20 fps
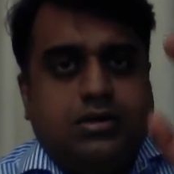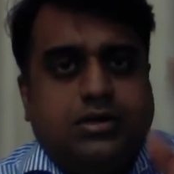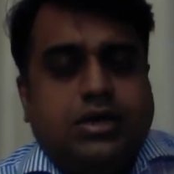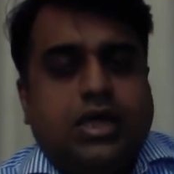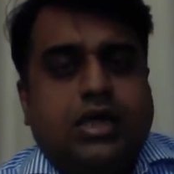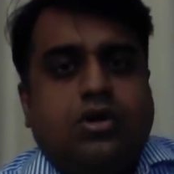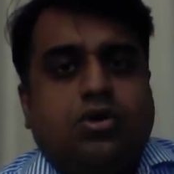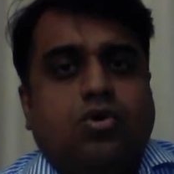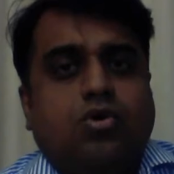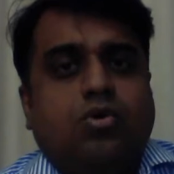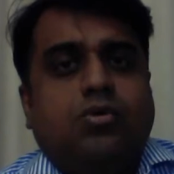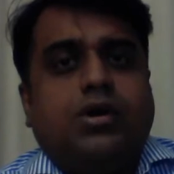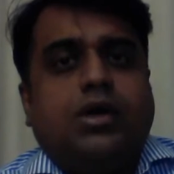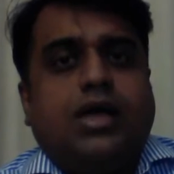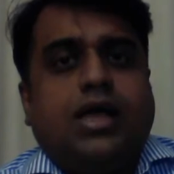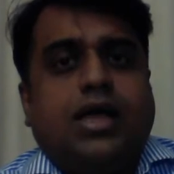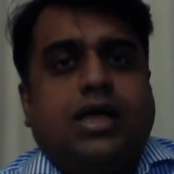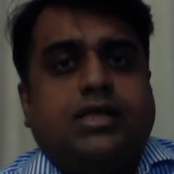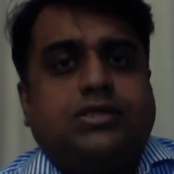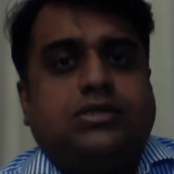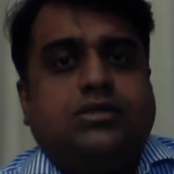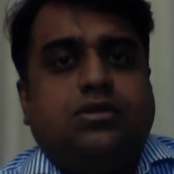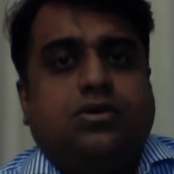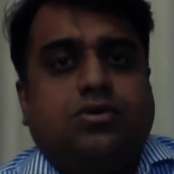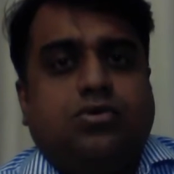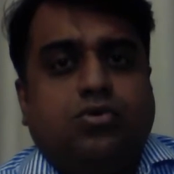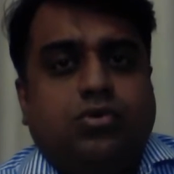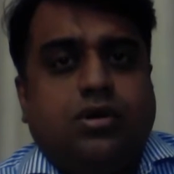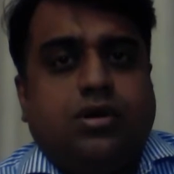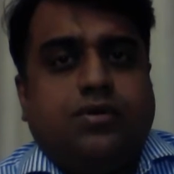take over as the
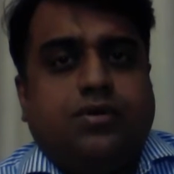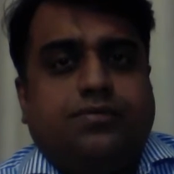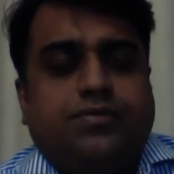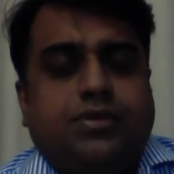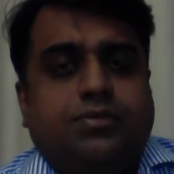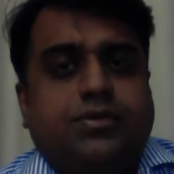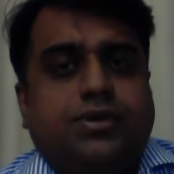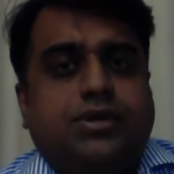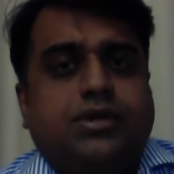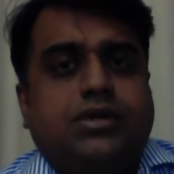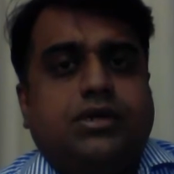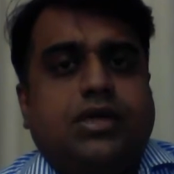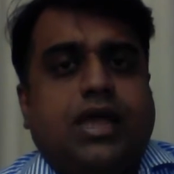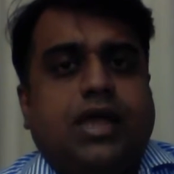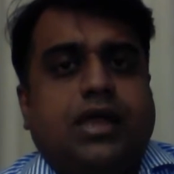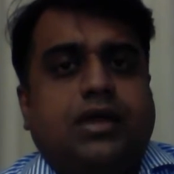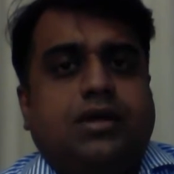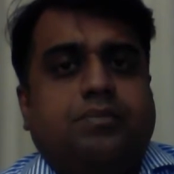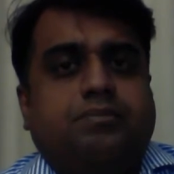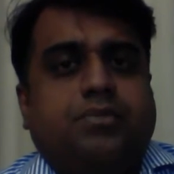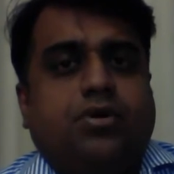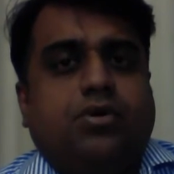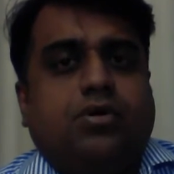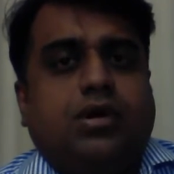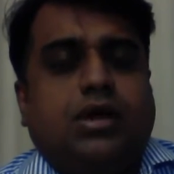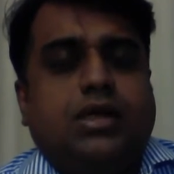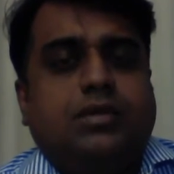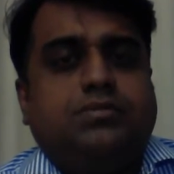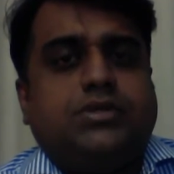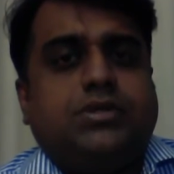ruler of the world and
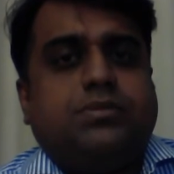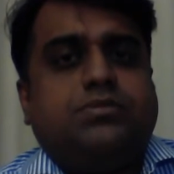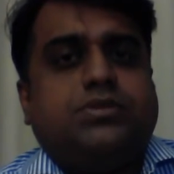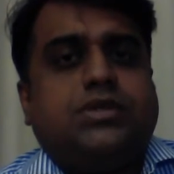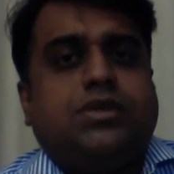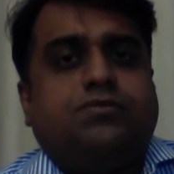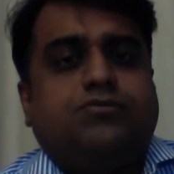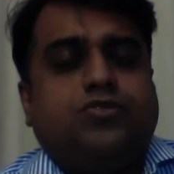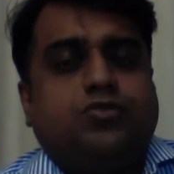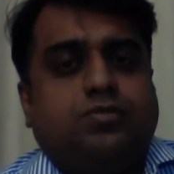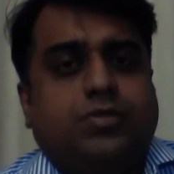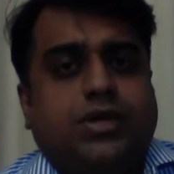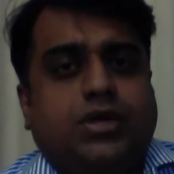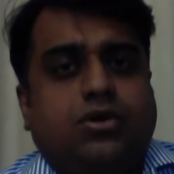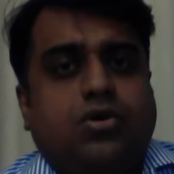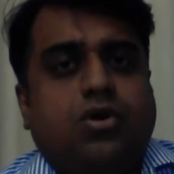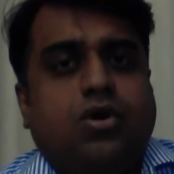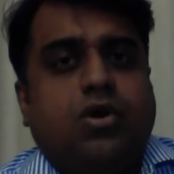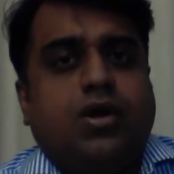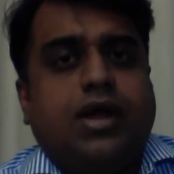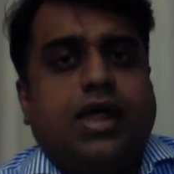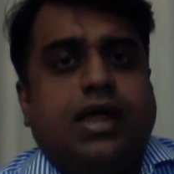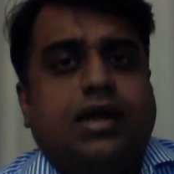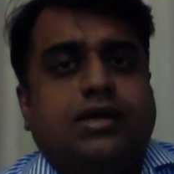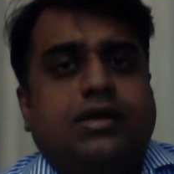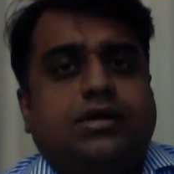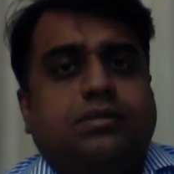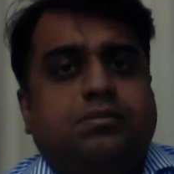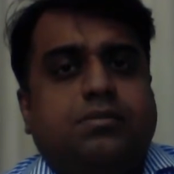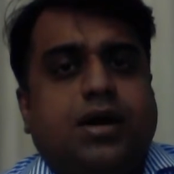proclaims himself to be God
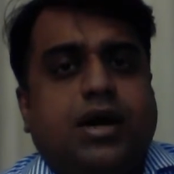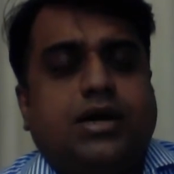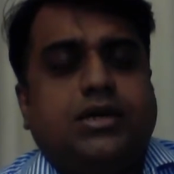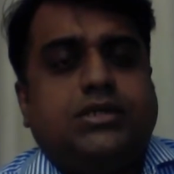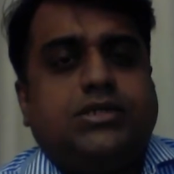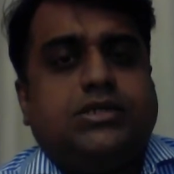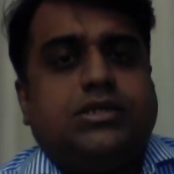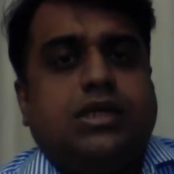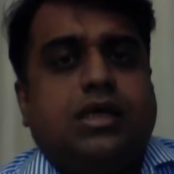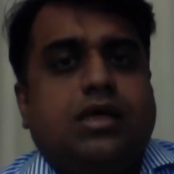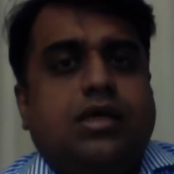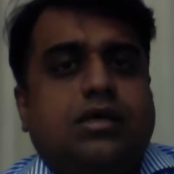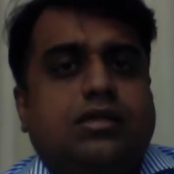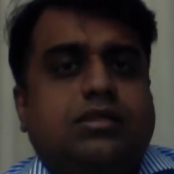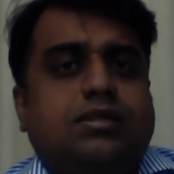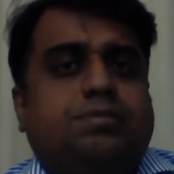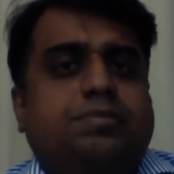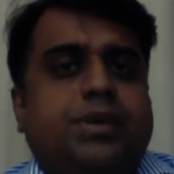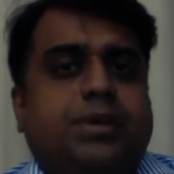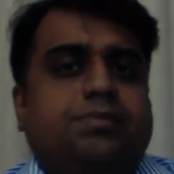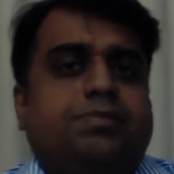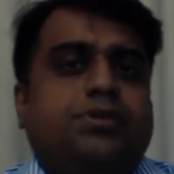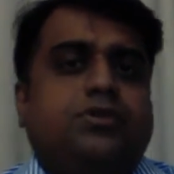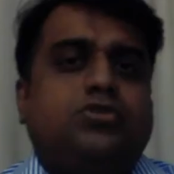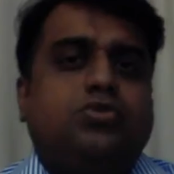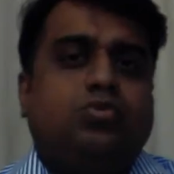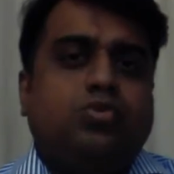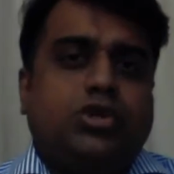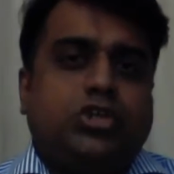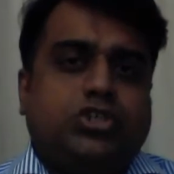and demands the people
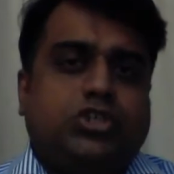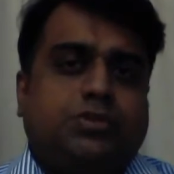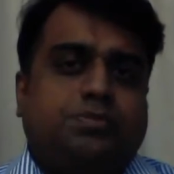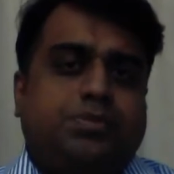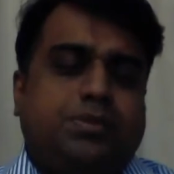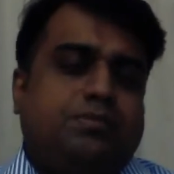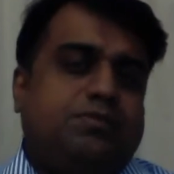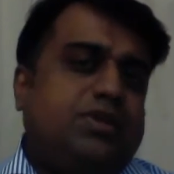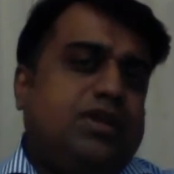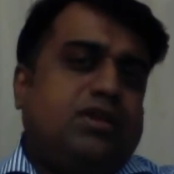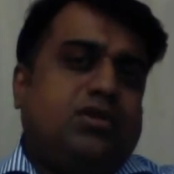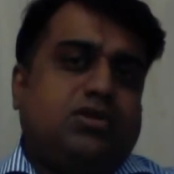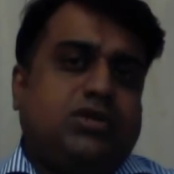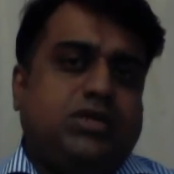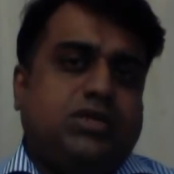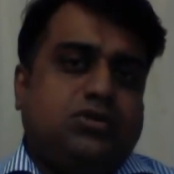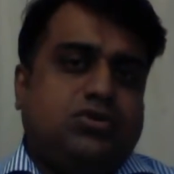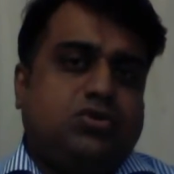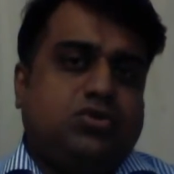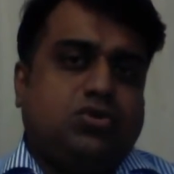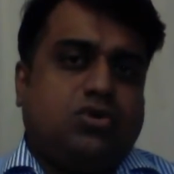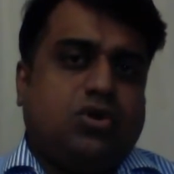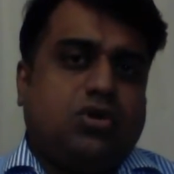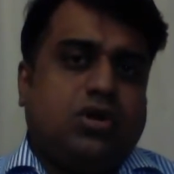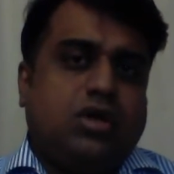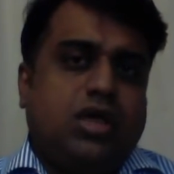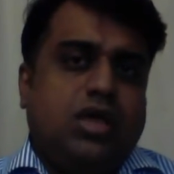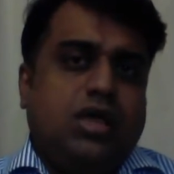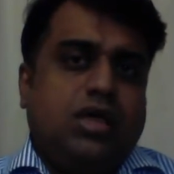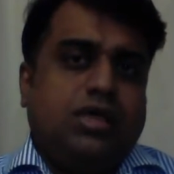to worship him. We are not here to
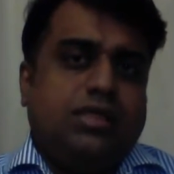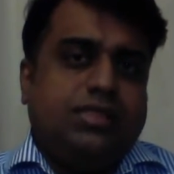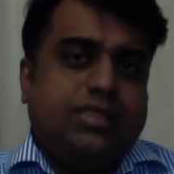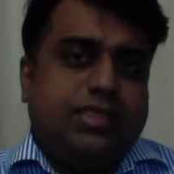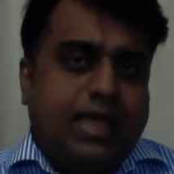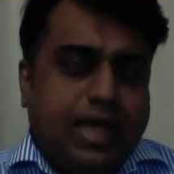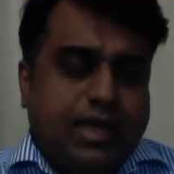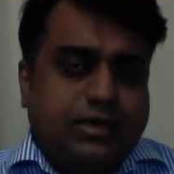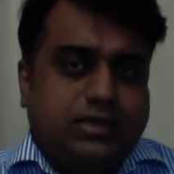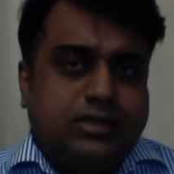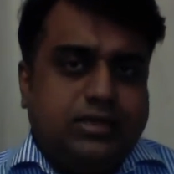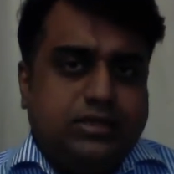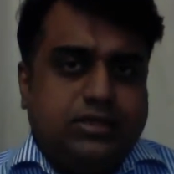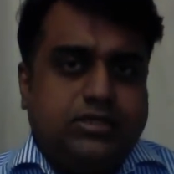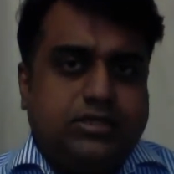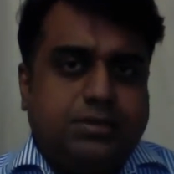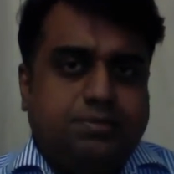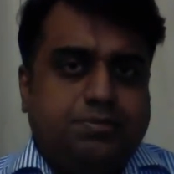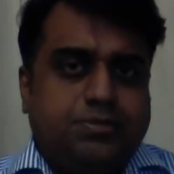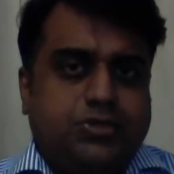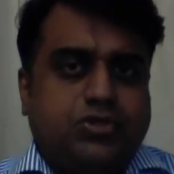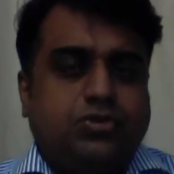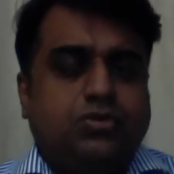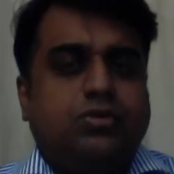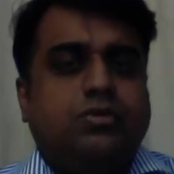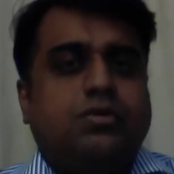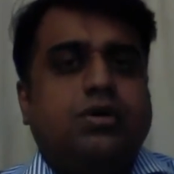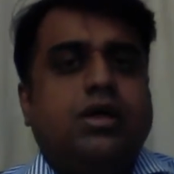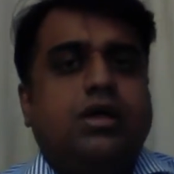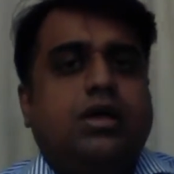talk that in this
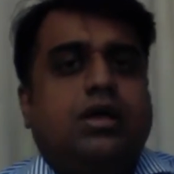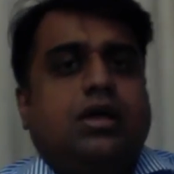episode.